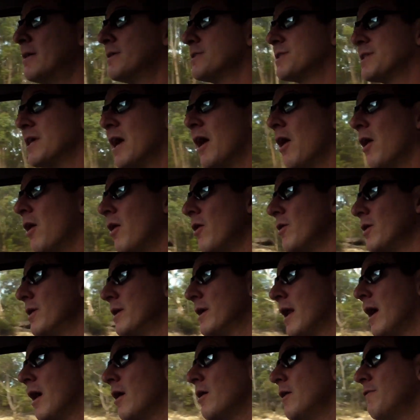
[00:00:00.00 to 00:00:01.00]
So,
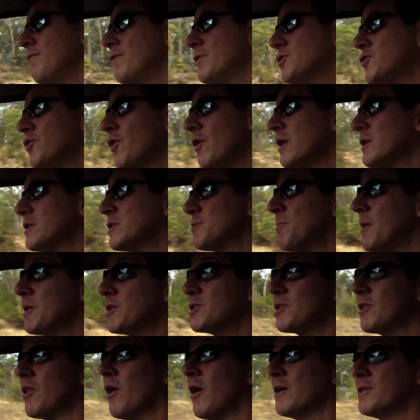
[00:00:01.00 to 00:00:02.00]
you know, if you try and
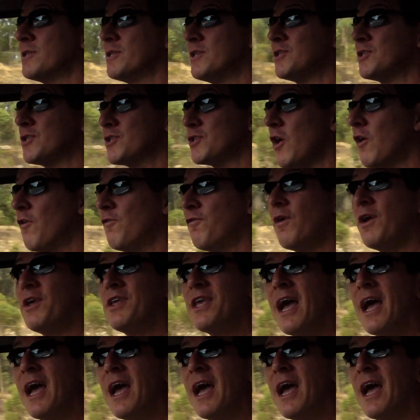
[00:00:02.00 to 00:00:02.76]
specialize in software,